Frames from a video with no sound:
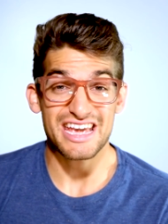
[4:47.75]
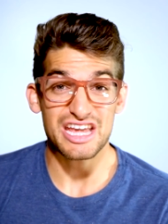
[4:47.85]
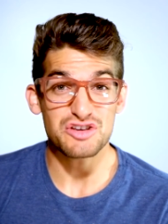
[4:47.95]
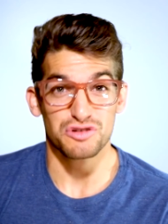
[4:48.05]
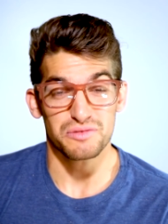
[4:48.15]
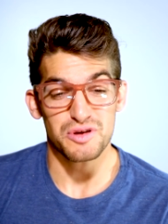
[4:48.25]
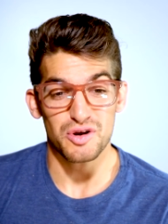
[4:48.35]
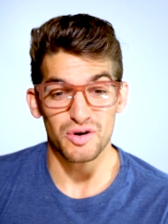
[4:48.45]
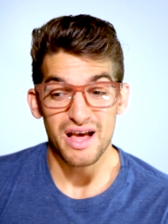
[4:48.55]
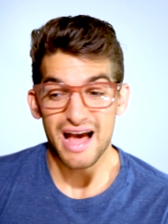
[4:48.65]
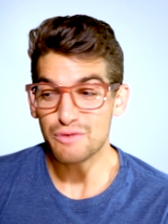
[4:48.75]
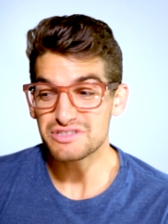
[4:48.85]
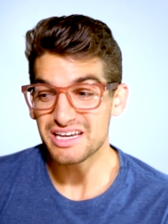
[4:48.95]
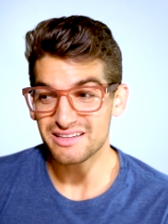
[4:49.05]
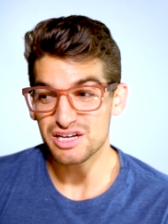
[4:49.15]
in your computer, I
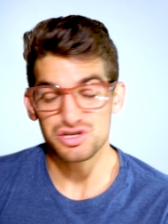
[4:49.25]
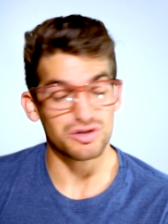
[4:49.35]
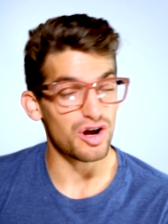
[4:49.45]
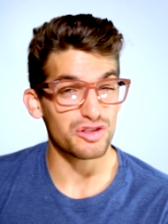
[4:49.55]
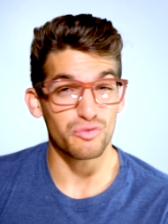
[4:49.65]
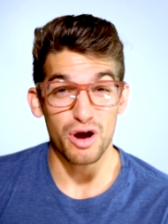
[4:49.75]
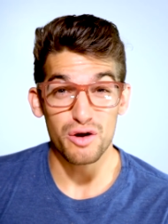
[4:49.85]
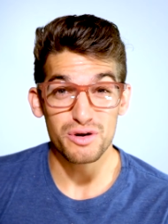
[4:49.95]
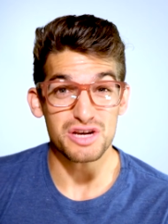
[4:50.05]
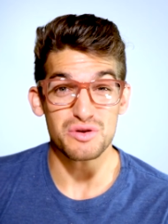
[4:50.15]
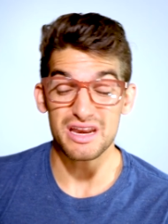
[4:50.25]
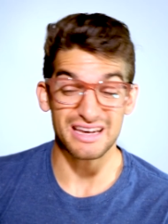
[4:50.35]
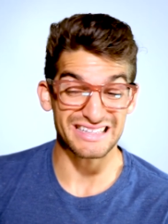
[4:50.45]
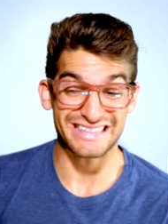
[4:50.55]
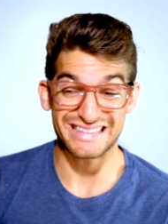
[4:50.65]
would say unless you're on the road and you need
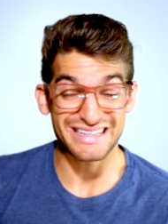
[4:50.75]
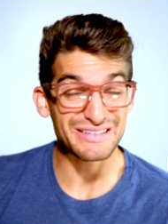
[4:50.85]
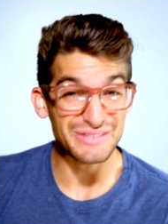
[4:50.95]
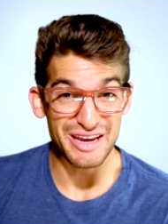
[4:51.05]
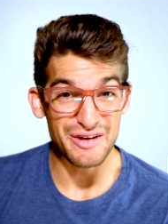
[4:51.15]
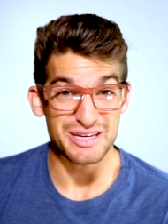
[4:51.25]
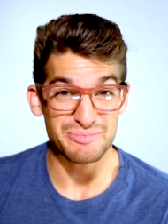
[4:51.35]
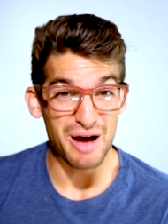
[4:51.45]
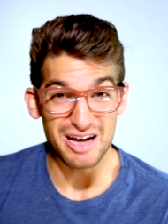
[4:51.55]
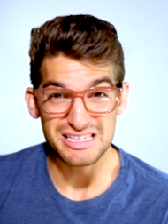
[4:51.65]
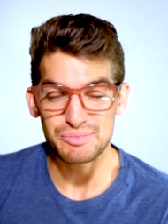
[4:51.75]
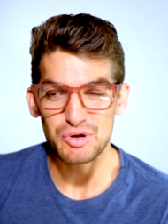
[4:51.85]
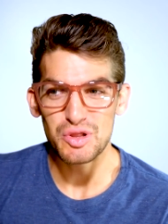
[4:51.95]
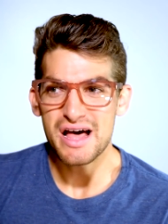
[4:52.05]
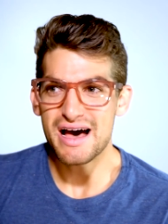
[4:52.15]
as little gear as
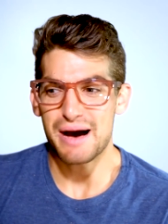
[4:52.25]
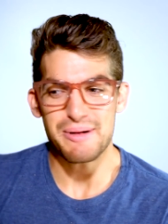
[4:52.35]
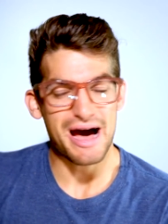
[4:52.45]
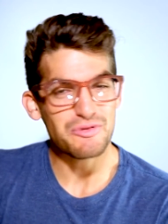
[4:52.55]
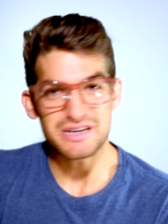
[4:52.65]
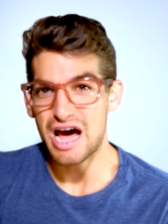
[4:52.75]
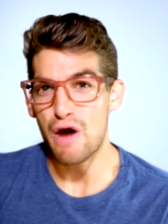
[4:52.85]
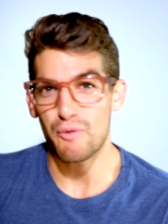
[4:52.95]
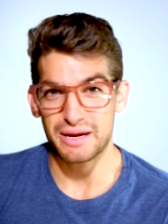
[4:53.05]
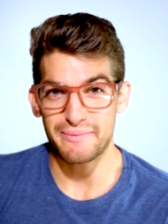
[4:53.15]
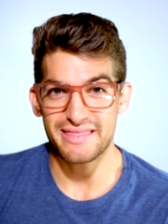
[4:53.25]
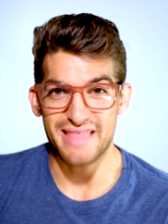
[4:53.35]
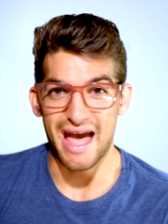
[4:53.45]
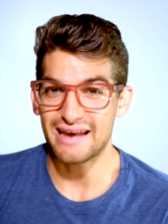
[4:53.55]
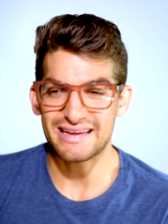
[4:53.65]
possible, um, I would not recommend that.